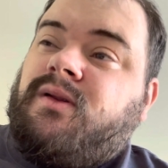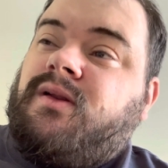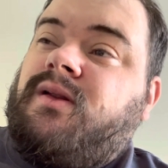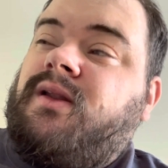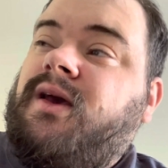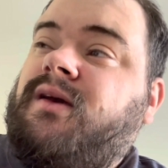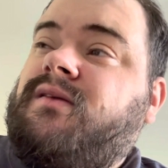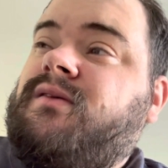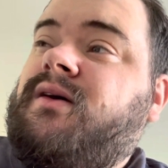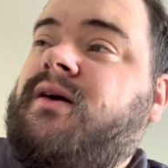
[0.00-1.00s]
the
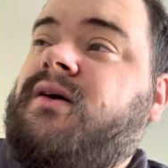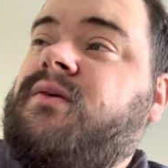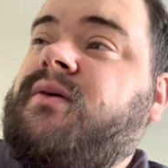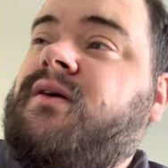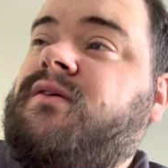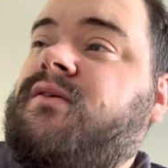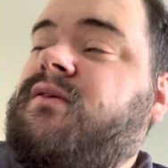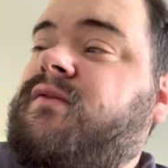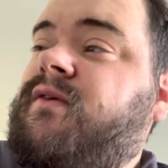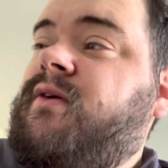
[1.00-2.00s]
next
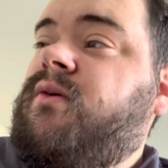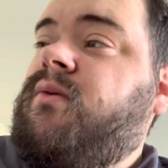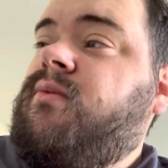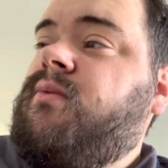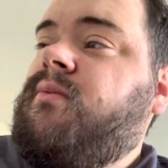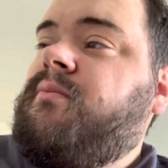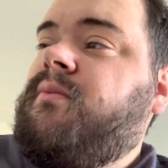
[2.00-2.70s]
Hellraiser film,